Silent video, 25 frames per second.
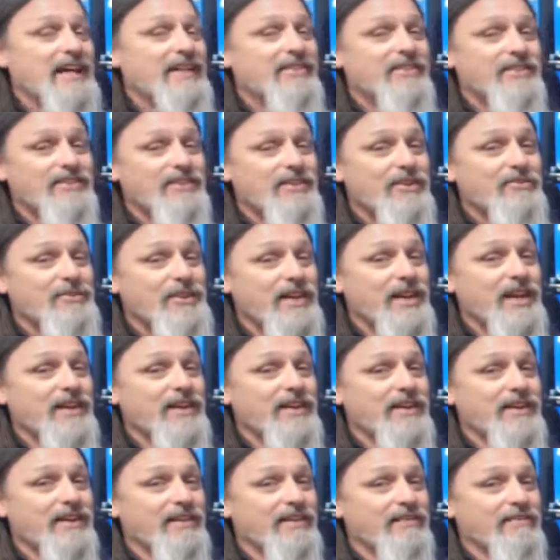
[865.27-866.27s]
There's no
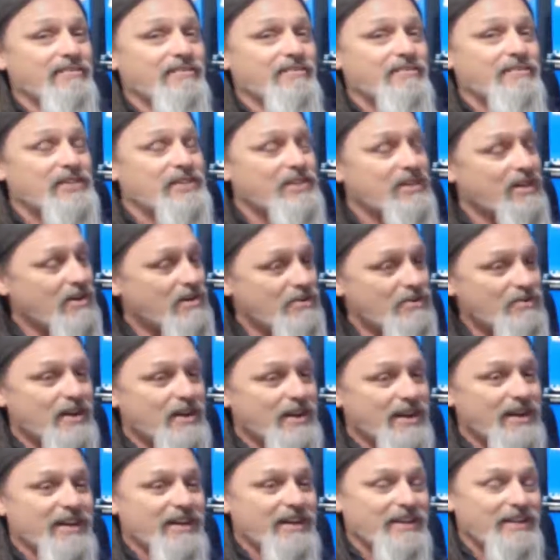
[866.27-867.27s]
telling here.
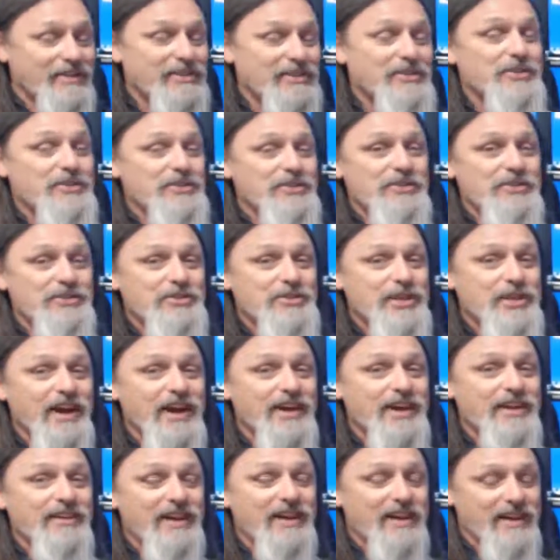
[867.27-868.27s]
So this is your
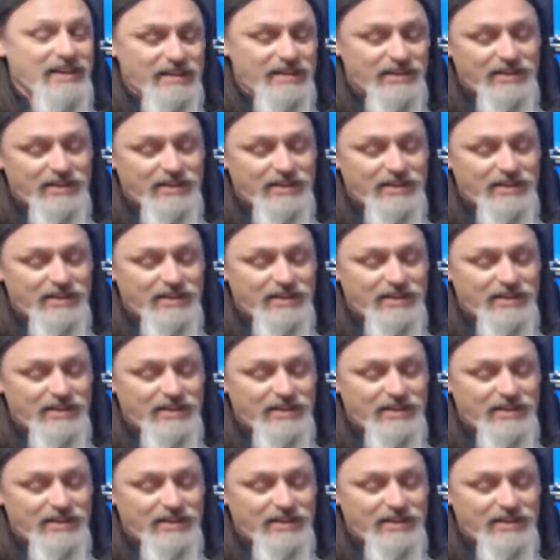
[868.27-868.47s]
shot.